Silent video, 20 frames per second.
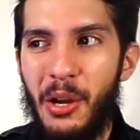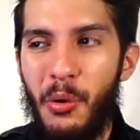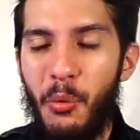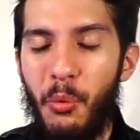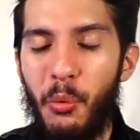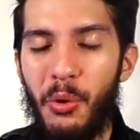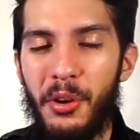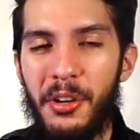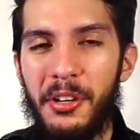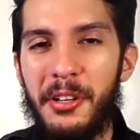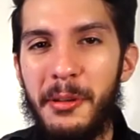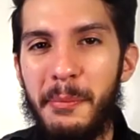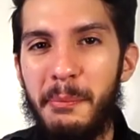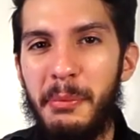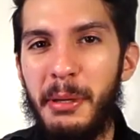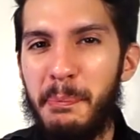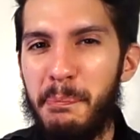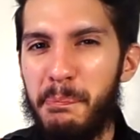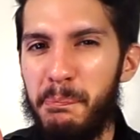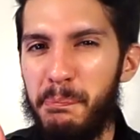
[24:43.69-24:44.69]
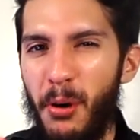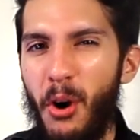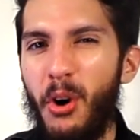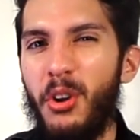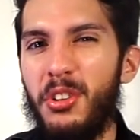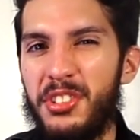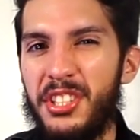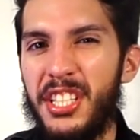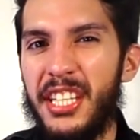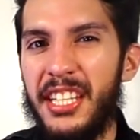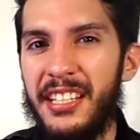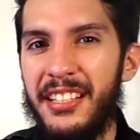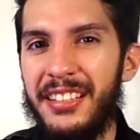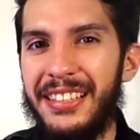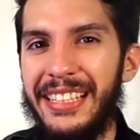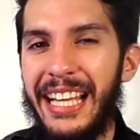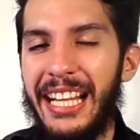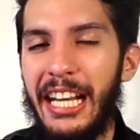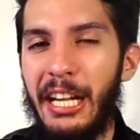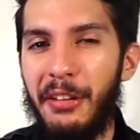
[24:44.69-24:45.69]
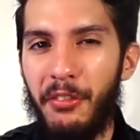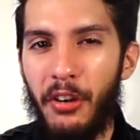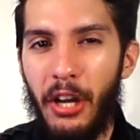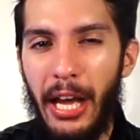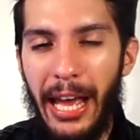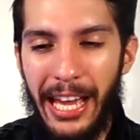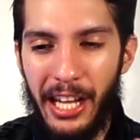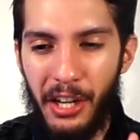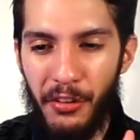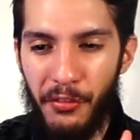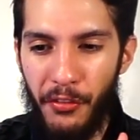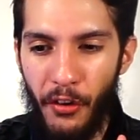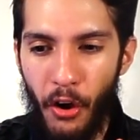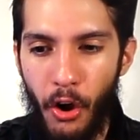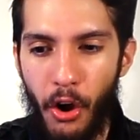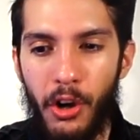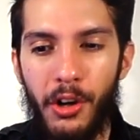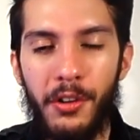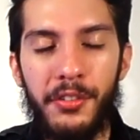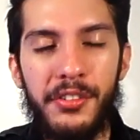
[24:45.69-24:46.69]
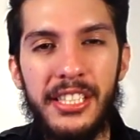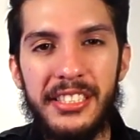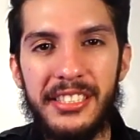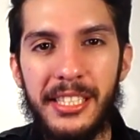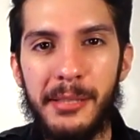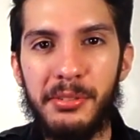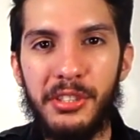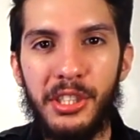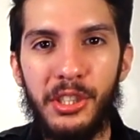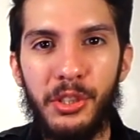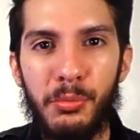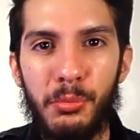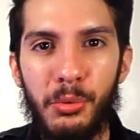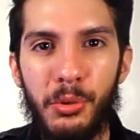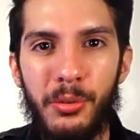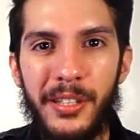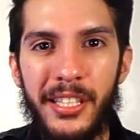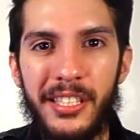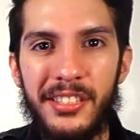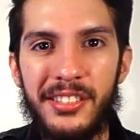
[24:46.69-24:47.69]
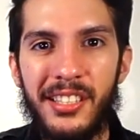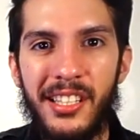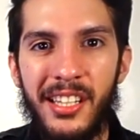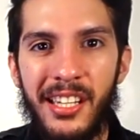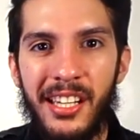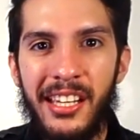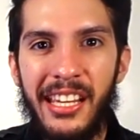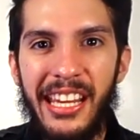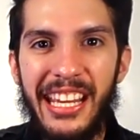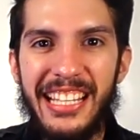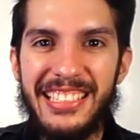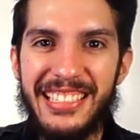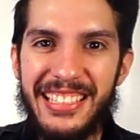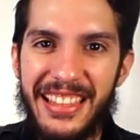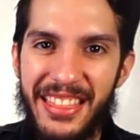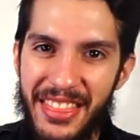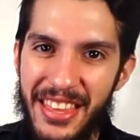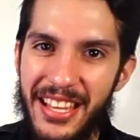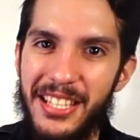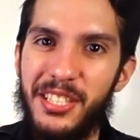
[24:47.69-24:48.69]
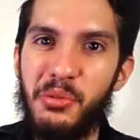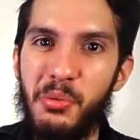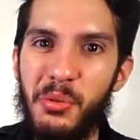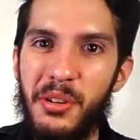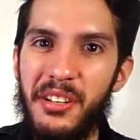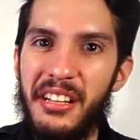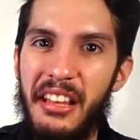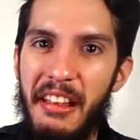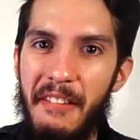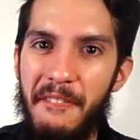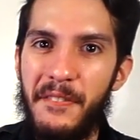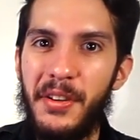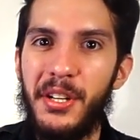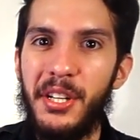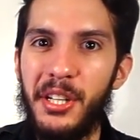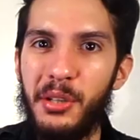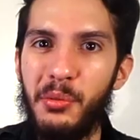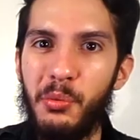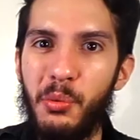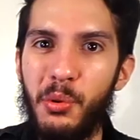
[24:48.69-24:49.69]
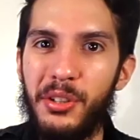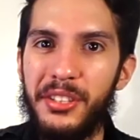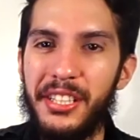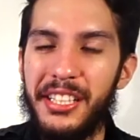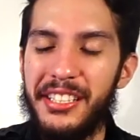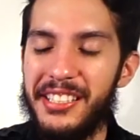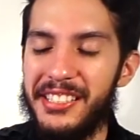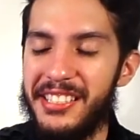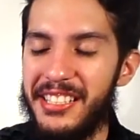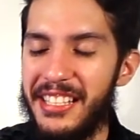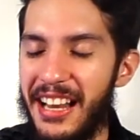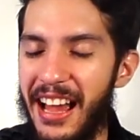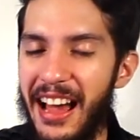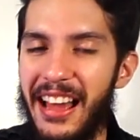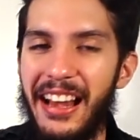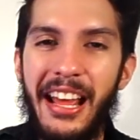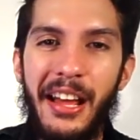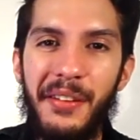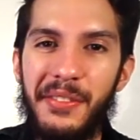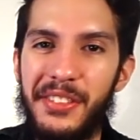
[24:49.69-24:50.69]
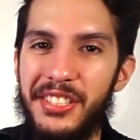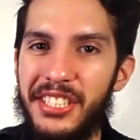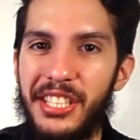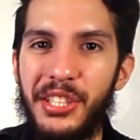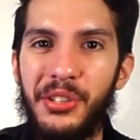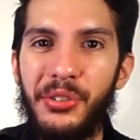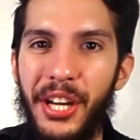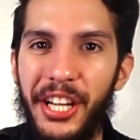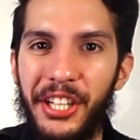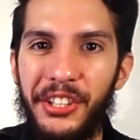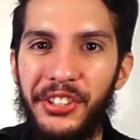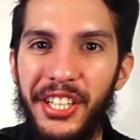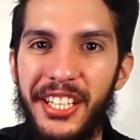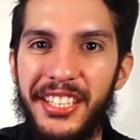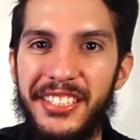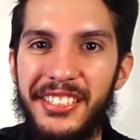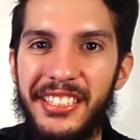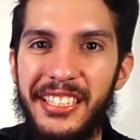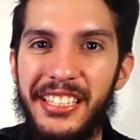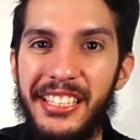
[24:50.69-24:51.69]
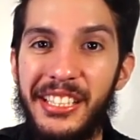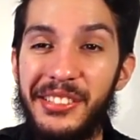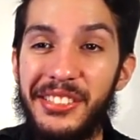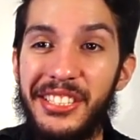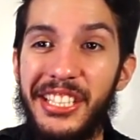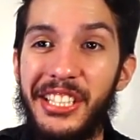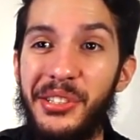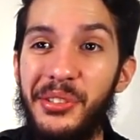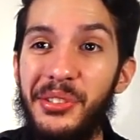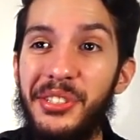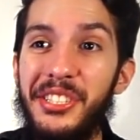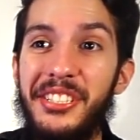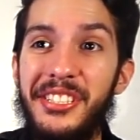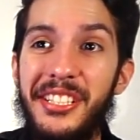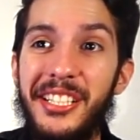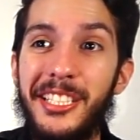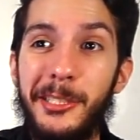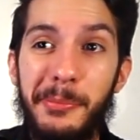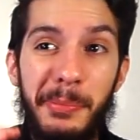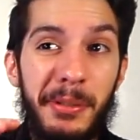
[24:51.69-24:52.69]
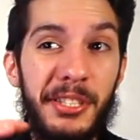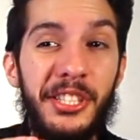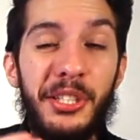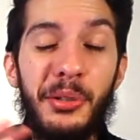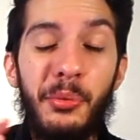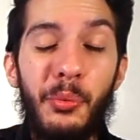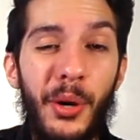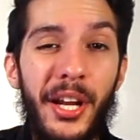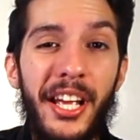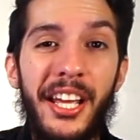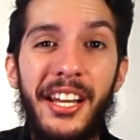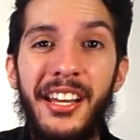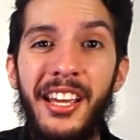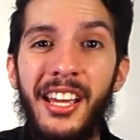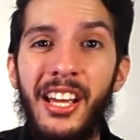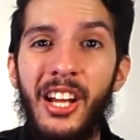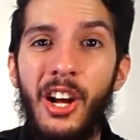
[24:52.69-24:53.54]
wouldn't it be ballsy that out of all of these MCU movies, it's this one, Infinity War, that does not have a single end credit scene? I was like, holy shit, especially when